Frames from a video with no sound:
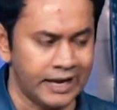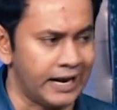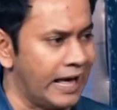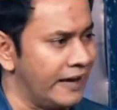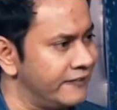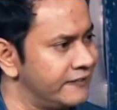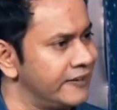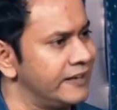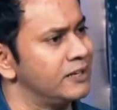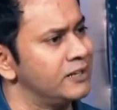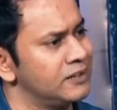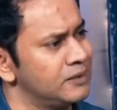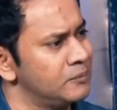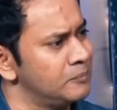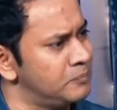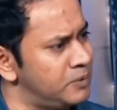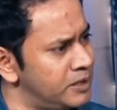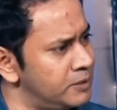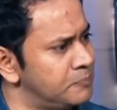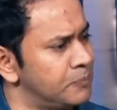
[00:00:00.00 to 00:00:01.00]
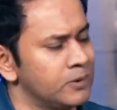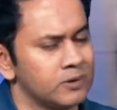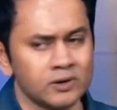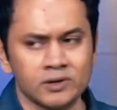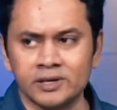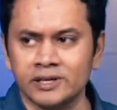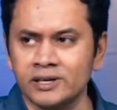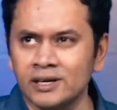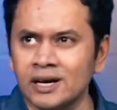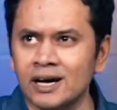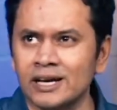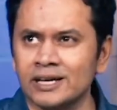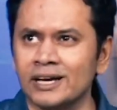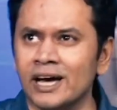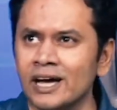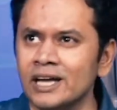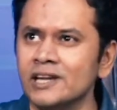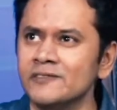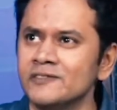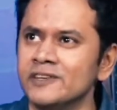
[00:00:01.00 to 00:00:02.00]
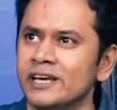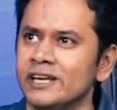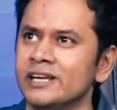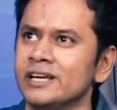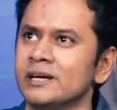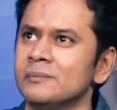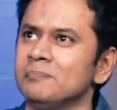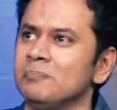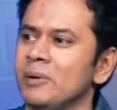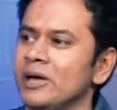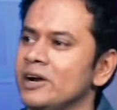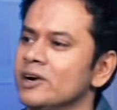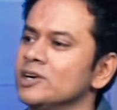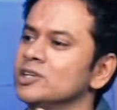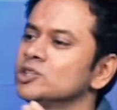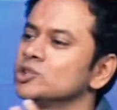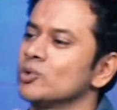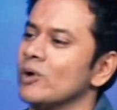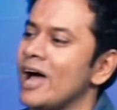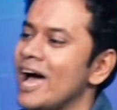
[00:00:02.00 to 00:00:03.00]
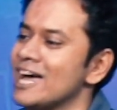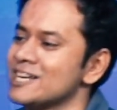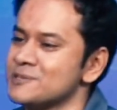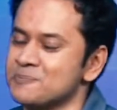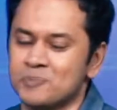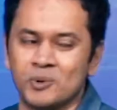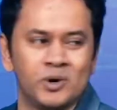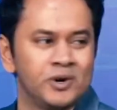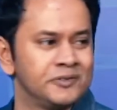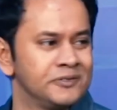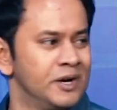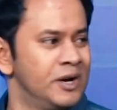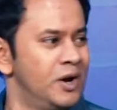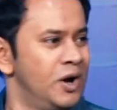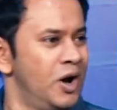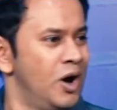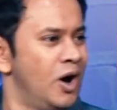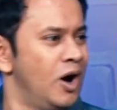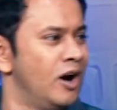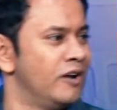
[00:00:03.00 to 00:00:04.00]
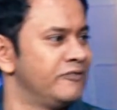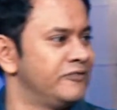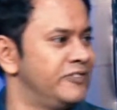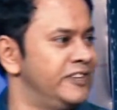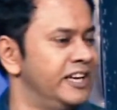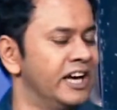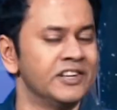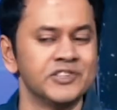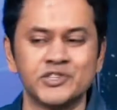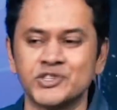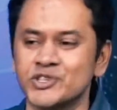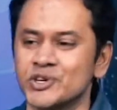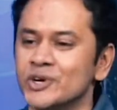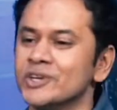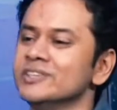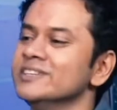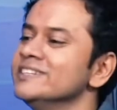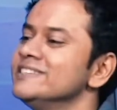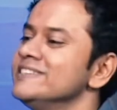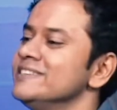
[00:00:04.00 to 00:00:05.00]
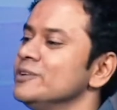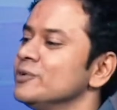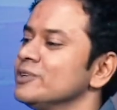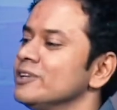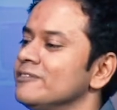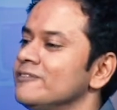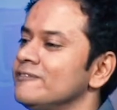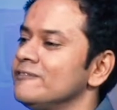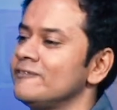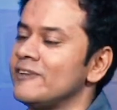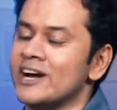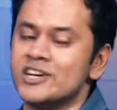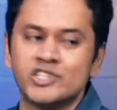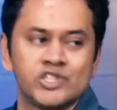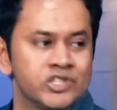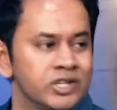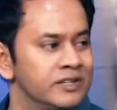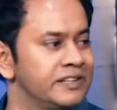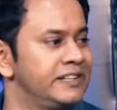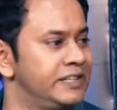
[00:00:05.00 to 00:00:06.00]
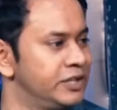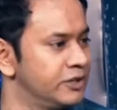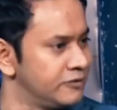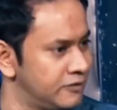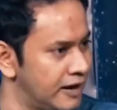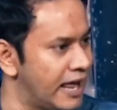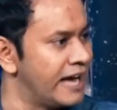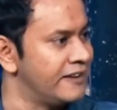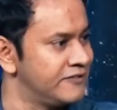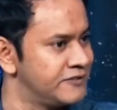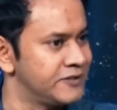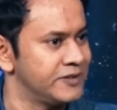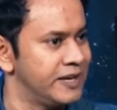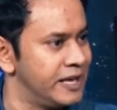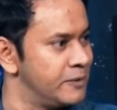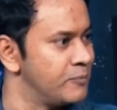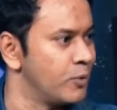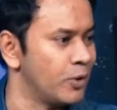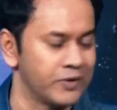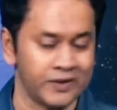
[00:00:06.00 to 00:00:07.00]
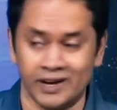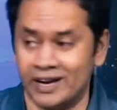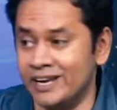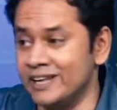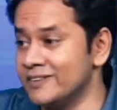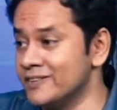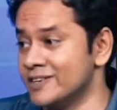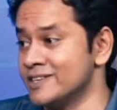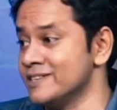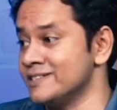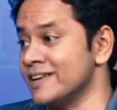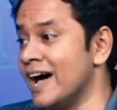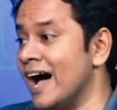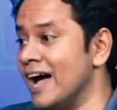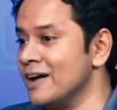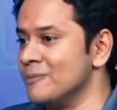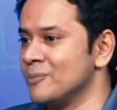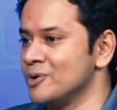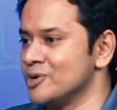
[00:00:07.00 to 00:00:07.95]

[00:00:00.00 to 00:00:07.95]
And I think people are kind of getting a better grasp of, of the uncertainty or the fragility of life today more than any other time